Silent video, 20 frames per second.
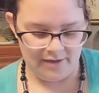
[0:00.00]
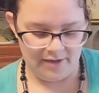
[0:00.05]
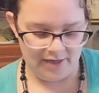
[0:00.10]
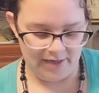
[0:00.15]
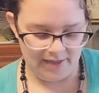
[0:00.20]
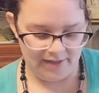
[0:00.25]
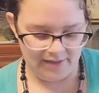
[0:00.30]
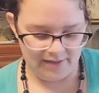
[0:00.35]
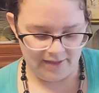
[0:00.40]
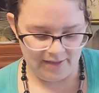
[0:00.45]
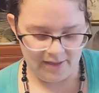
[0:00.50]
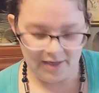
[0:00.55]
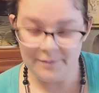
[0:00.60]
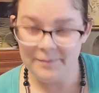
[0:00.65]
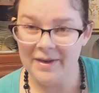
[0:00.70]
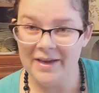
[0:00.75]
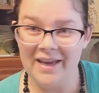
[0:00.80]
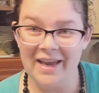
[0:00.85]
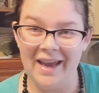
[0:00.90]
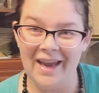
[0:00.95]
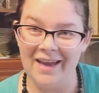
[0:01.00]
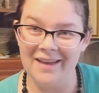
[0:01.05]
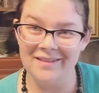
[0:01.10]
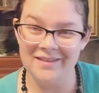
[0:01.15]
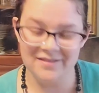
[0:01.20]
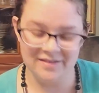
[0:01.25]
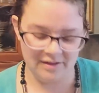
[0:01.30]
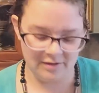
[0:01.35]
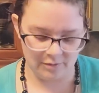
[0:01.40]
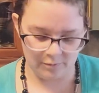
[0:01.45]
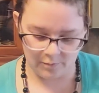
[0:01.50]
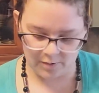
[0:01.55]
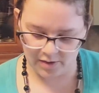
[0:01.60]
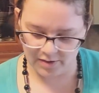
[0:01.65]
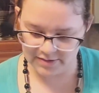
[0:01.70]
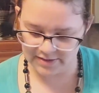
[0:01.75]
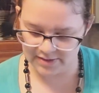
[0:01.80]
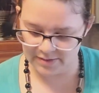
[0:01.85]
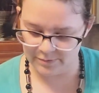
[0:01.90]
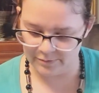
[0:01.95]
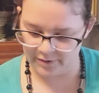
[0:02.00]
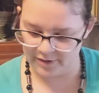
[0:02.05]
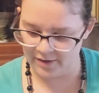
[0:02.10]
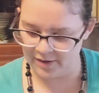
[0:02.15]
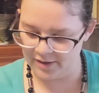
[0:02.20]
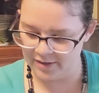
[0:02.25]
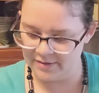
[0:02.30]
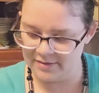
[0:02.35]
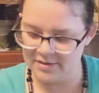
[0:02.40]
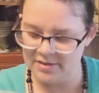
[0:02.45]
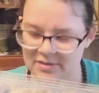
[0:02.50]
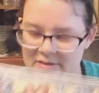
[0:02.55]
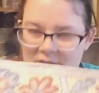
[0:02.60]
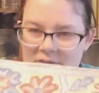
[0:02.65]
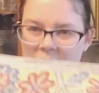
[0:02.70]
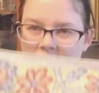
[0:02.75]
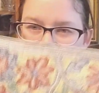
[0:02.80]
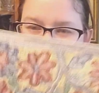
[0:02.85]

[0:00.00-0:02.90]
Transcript: I think I might hang this on the wall somewhere. It's just so